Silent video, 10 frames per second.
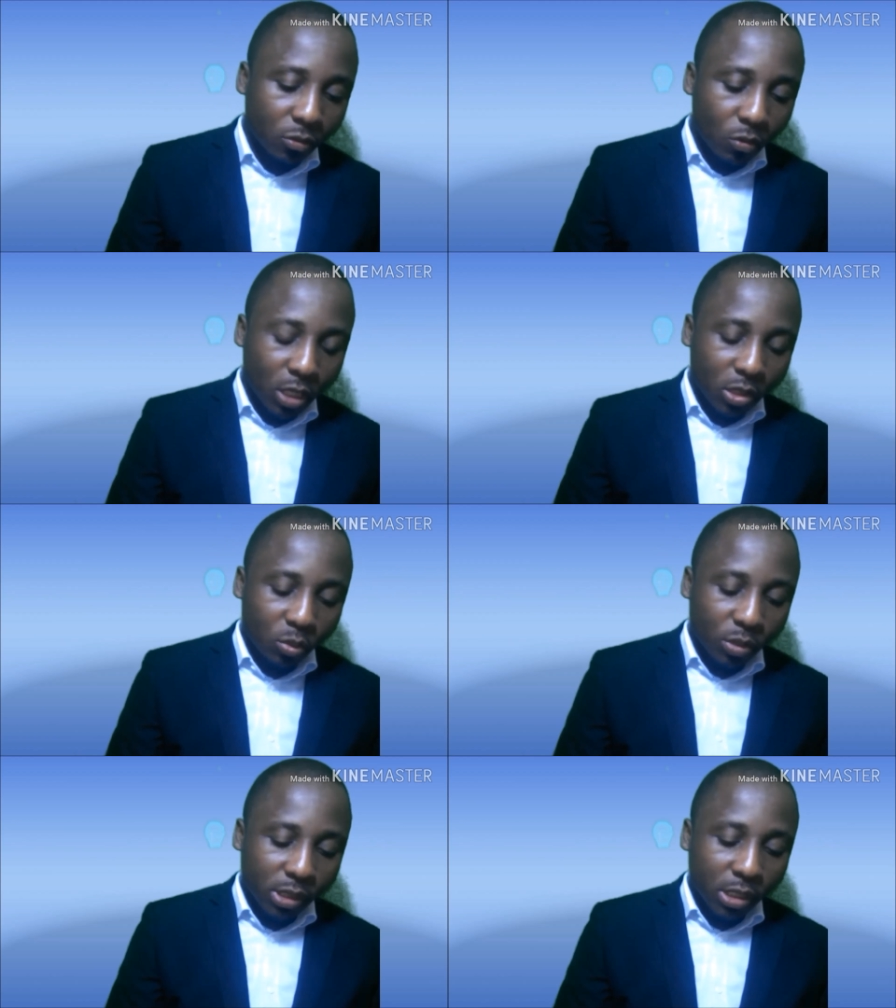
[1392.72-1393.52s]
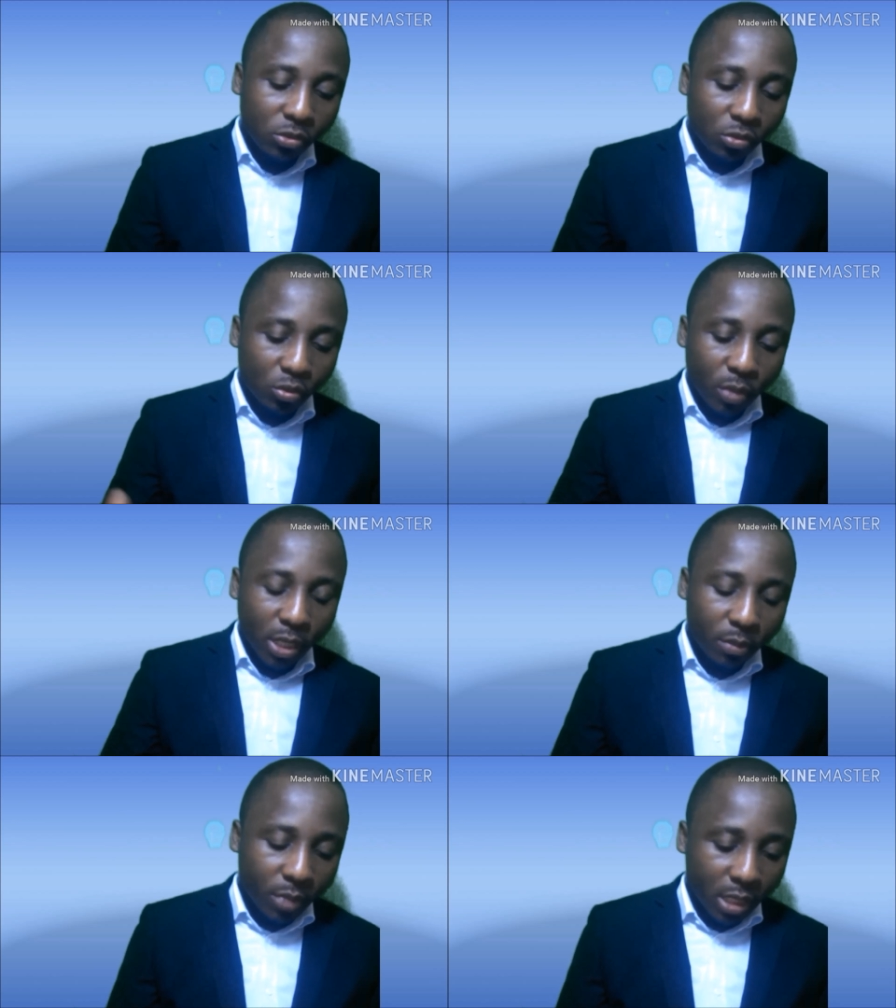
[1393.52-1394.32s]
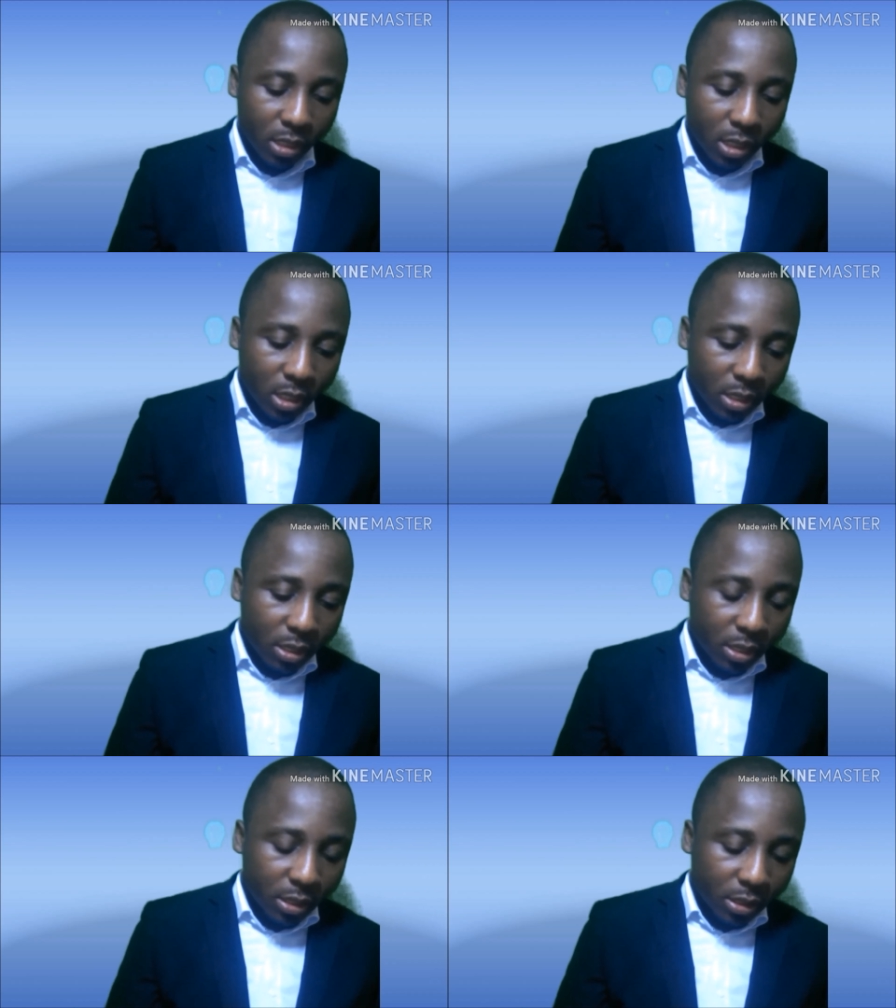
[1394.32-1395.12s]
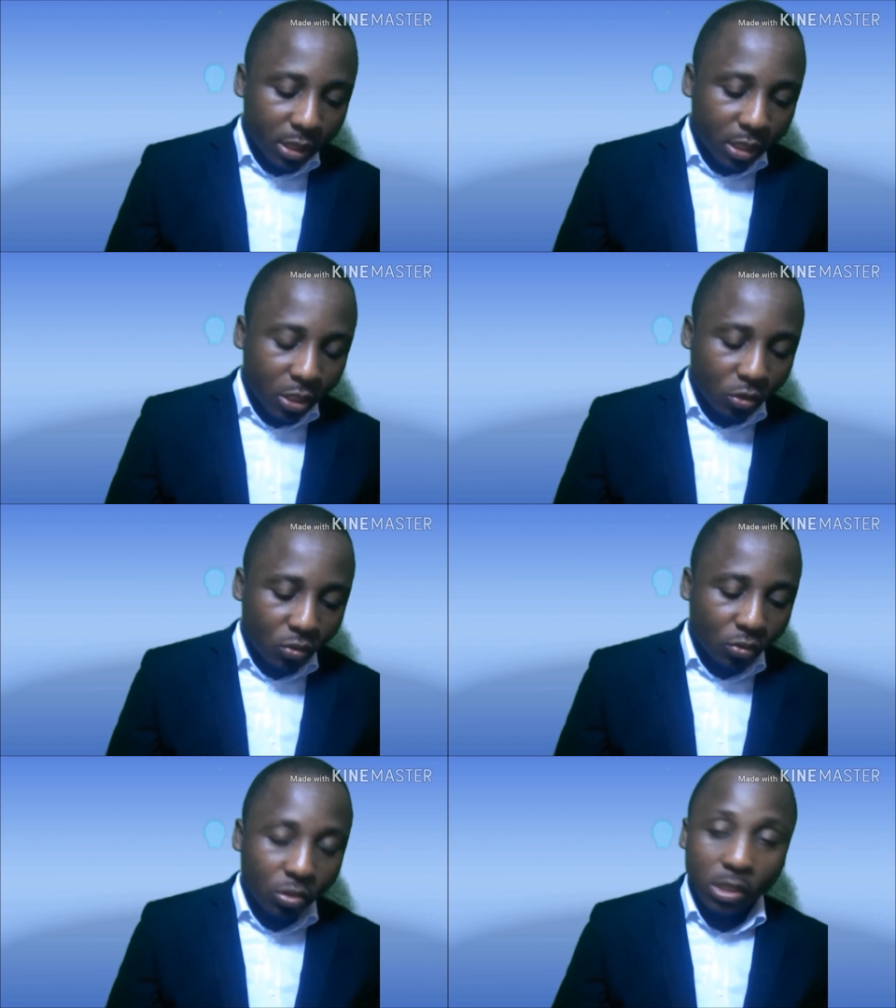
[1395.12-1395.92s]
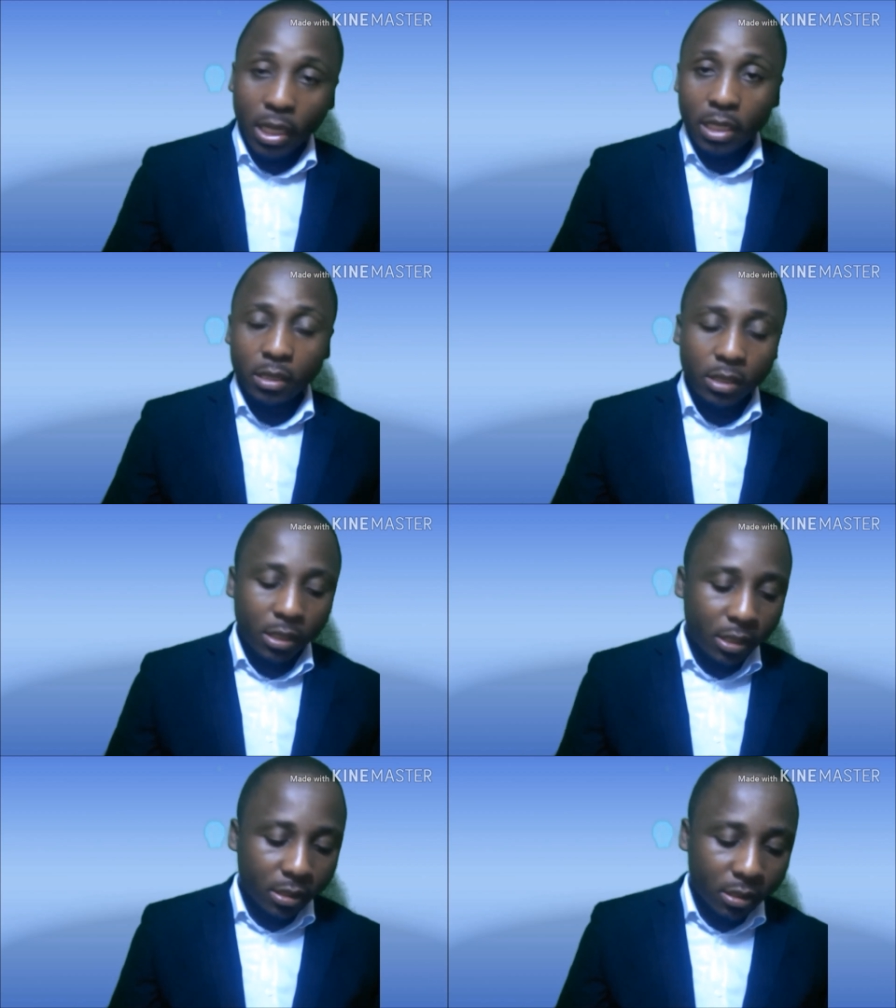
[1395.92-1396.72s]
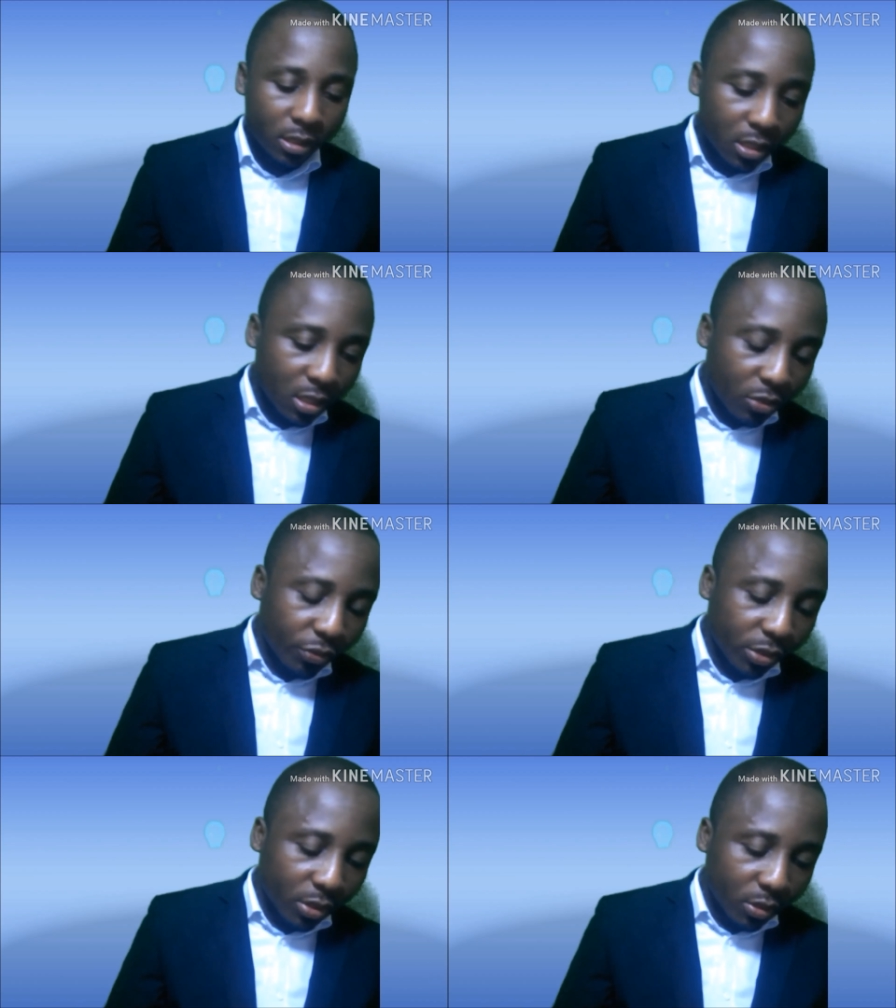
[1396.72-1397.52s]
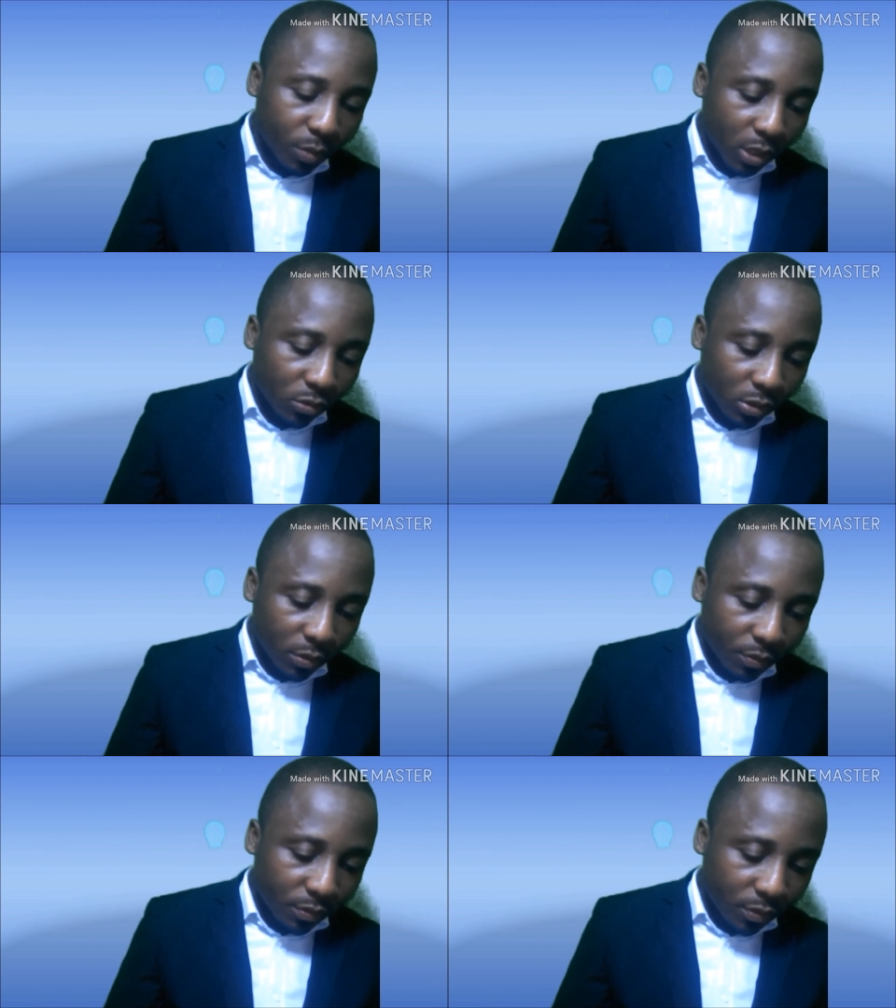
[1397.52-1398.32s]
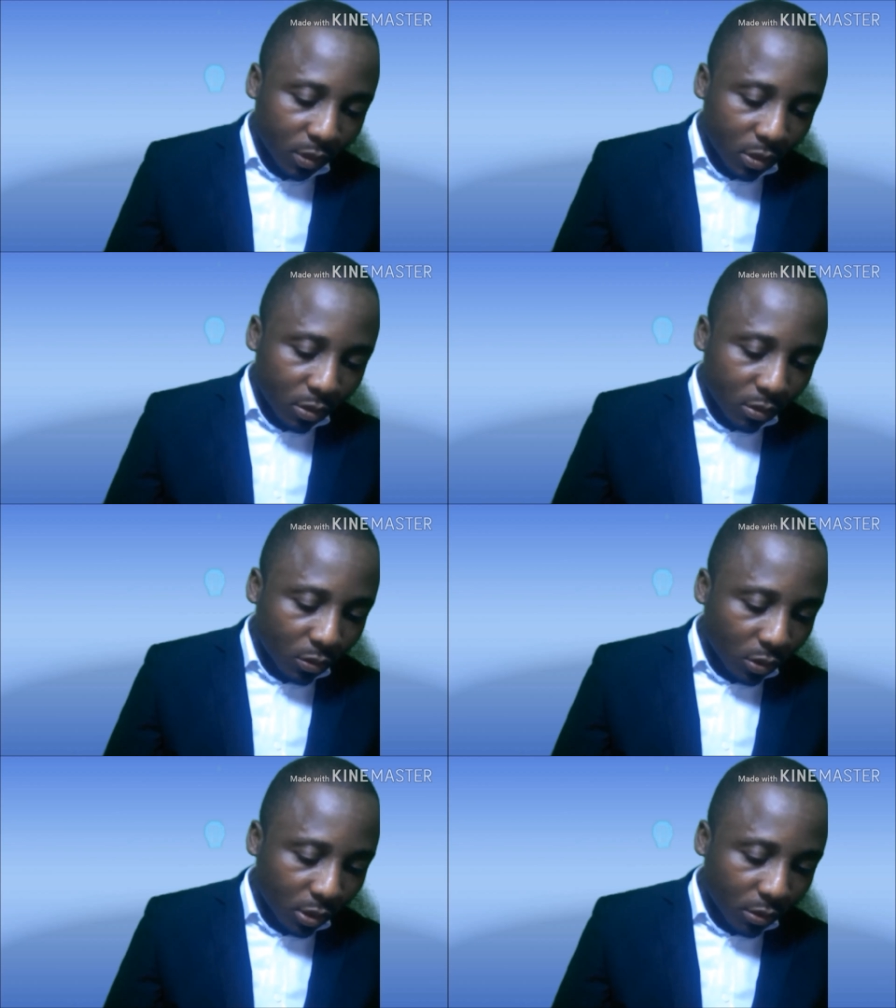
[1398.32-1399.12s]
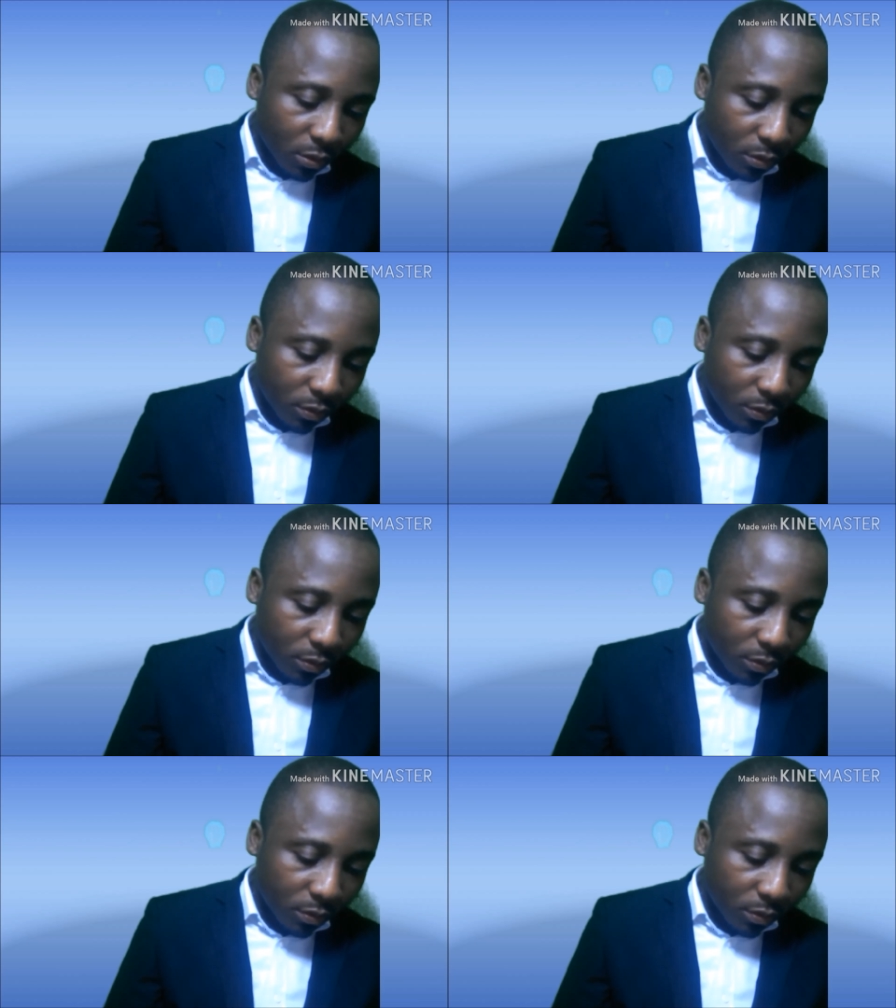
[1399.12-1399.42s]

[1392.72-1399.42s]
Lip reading: one will be sent to you by the bank, and you sign it and then return it back to them. Okay.